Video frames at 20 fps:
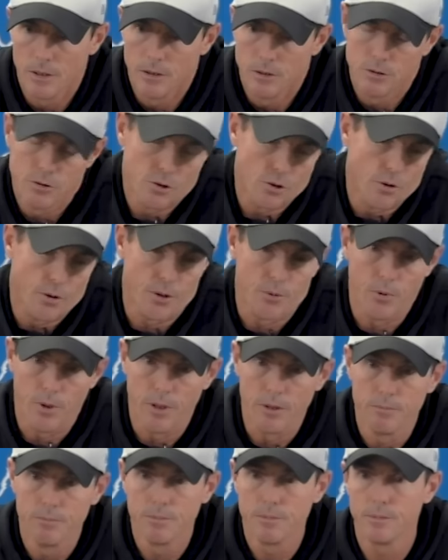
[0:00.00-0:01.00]
So
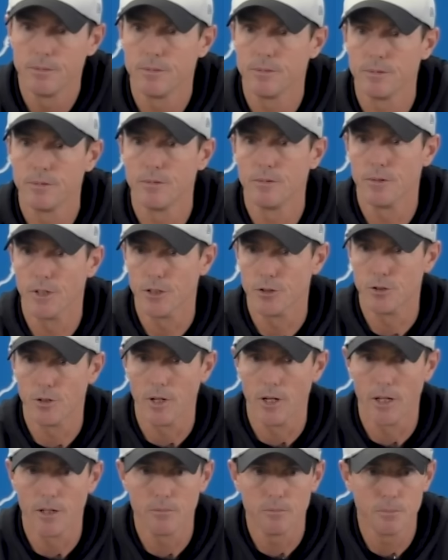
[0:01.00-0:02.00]
anyway, they
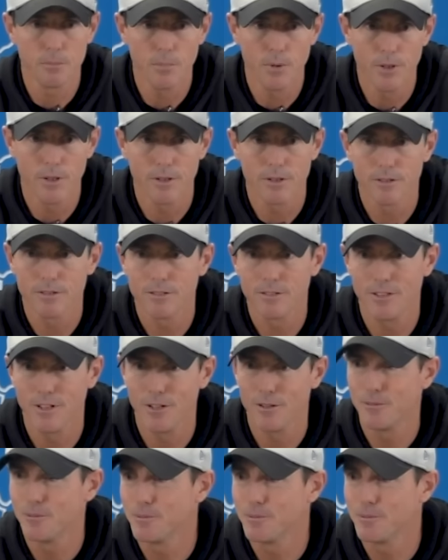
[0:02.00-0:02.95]
tried, but yeah.